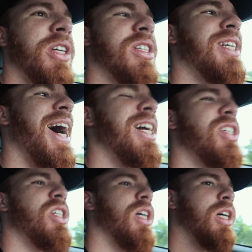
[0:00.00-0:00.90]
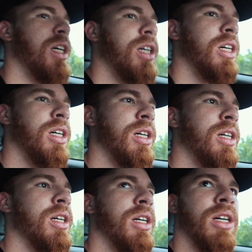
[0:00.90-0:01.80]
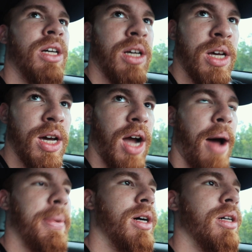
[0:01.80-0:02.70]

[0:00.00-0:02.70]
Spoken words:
just dodged a cop.